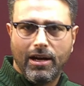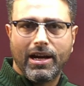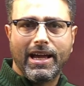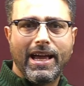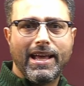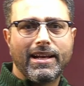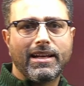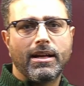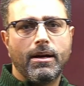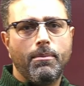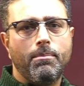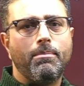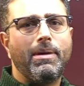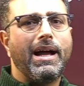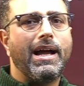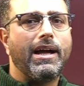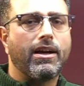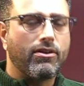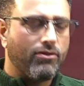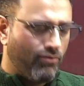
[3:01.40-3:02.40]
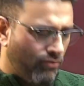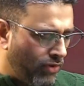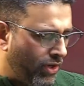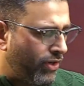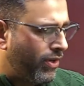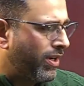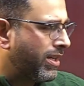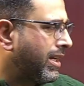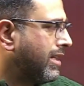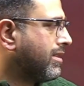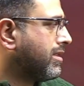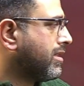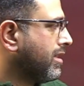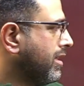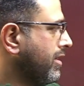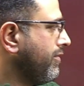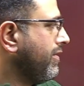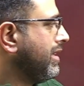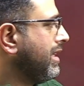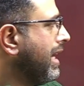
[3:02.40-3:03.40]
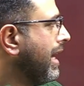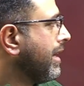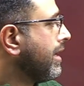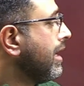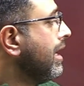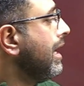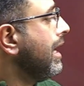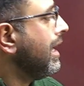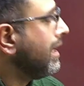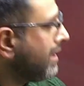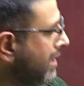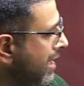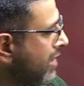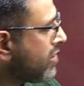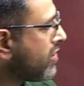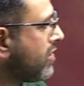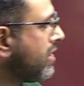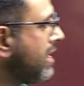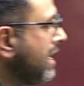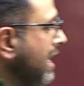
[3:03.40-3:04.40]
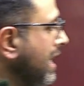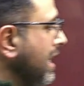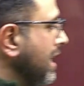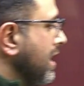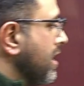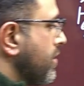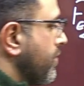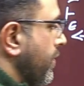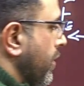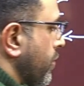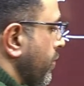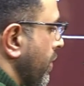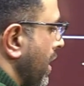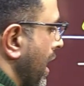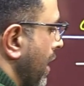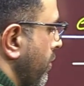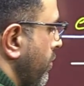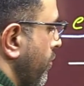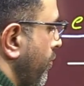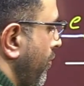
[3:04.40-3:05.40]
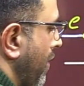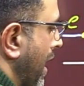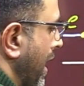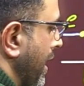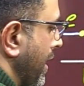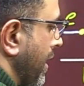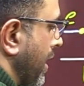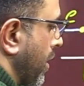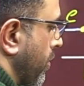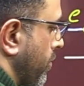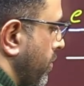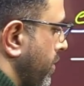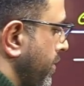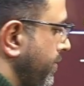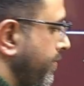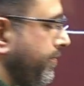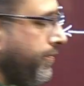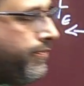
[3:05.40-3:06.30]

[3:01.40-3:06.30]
again come back. We're not concerned with that. This d is what we have to find out.